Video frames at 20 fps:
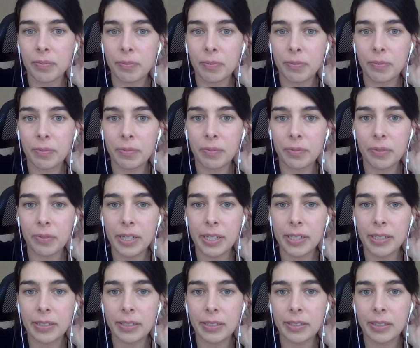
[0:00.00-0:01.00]

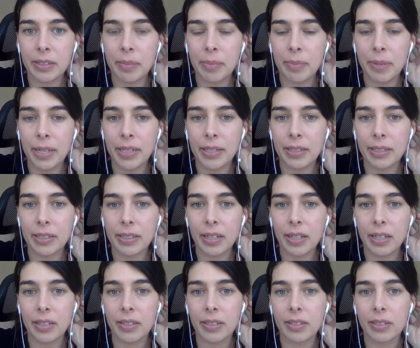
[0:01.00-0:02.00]
racism
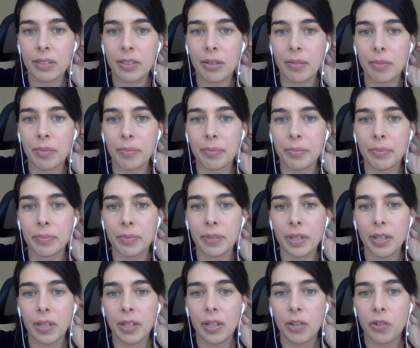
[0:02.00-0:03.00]
and some
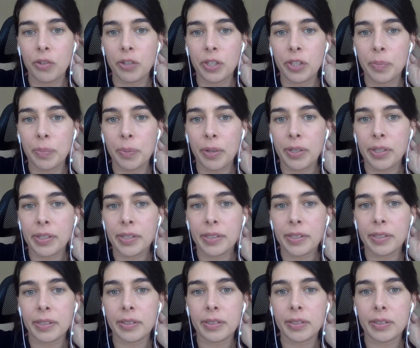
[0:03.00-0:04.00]
responses,
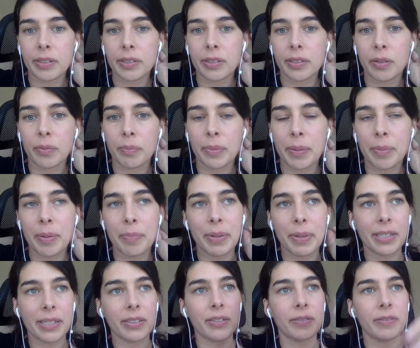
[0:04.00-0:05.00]
maybe
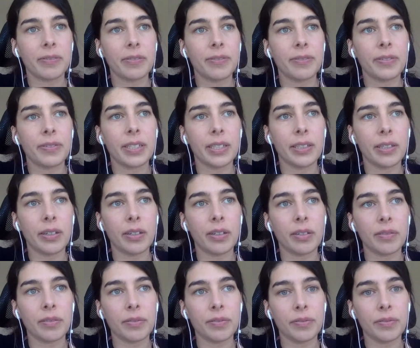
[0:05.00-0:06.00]
based on fear of
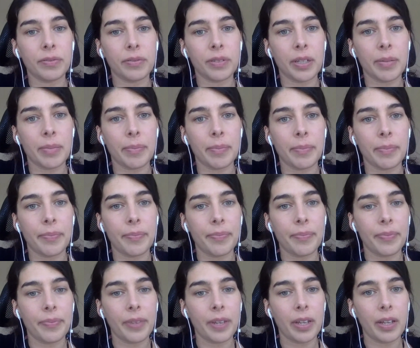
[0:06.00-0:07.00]

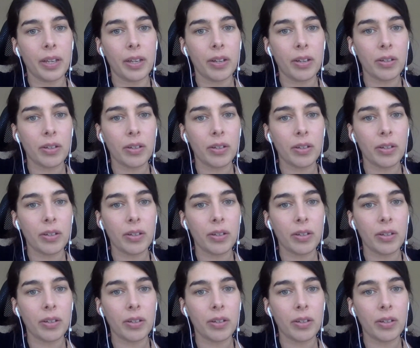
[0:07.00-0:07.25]
also